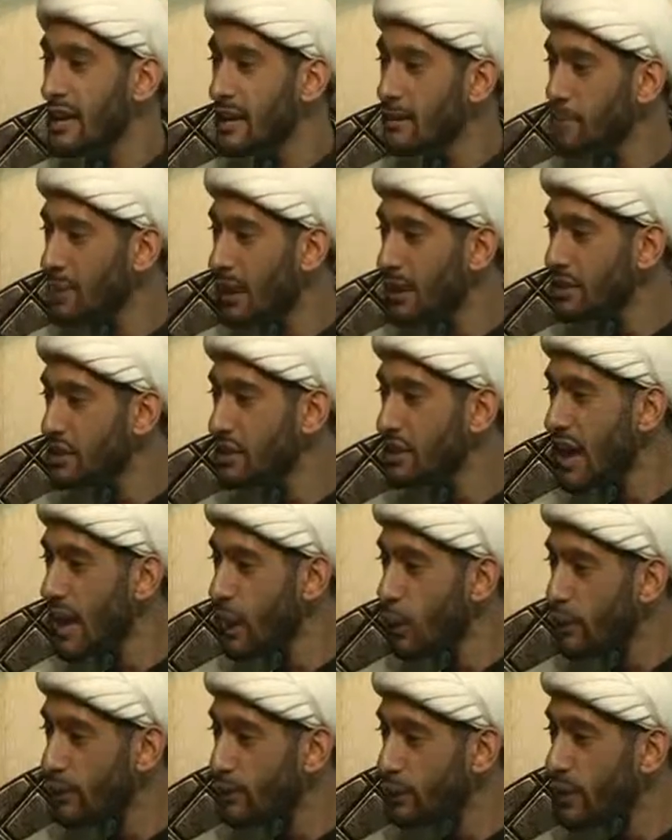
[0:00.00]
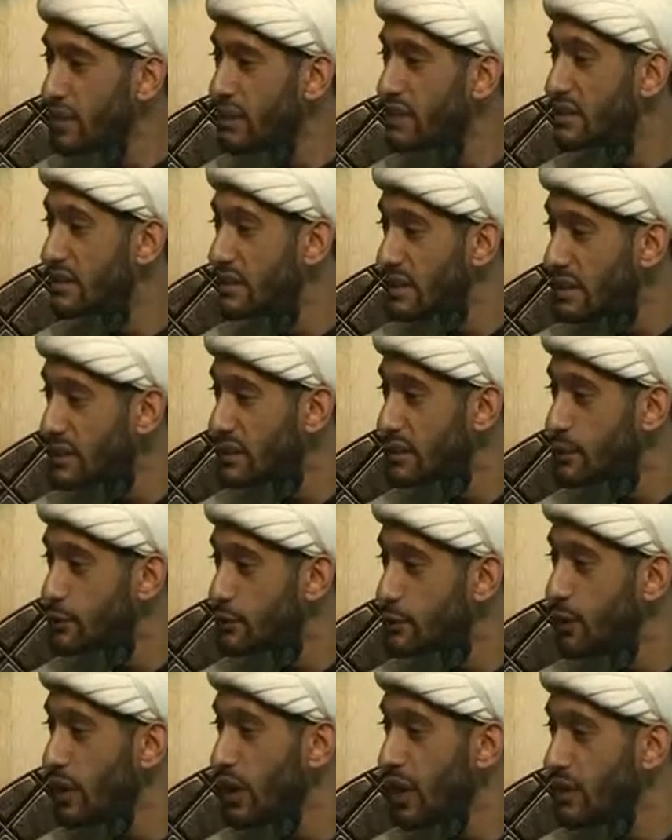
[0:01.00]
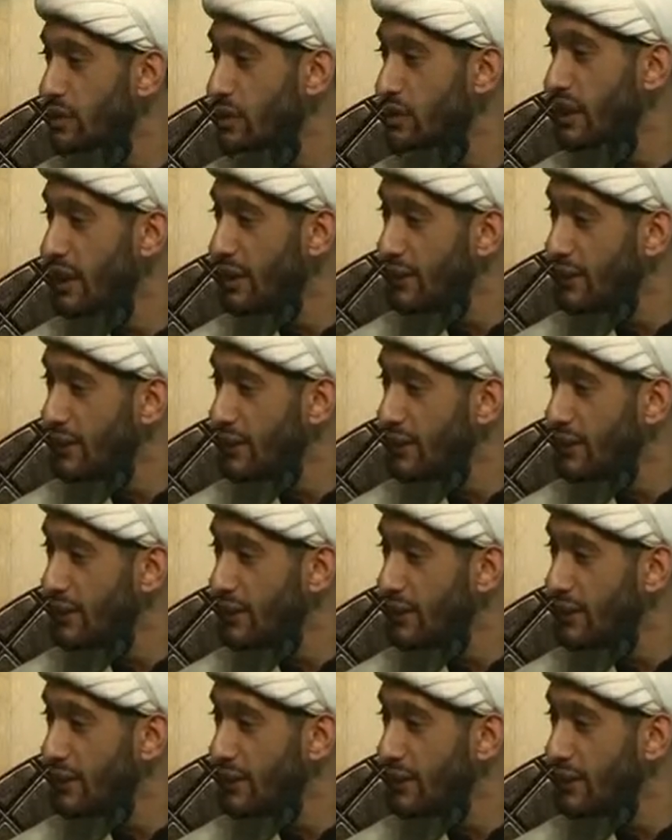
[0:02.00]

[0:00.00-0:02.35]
Imagine how if we had seen this verse